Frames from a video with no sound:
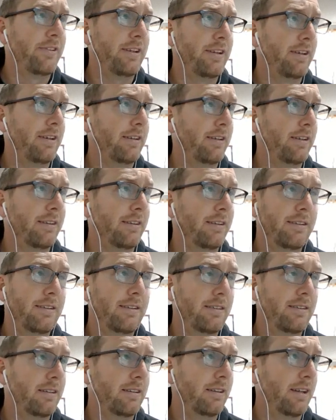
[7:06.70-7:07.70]
in
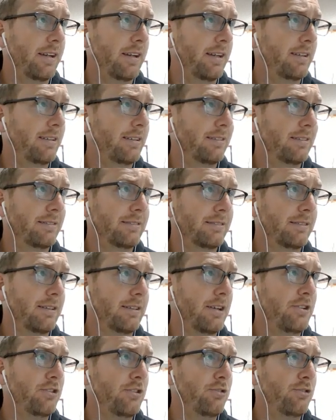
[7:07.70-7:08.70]
like
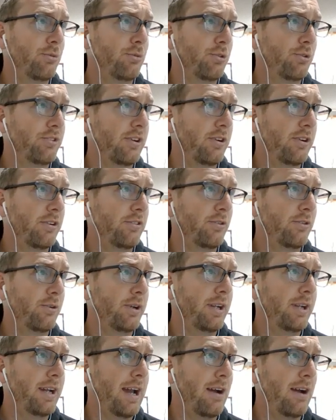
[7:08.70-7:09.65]
unusual territory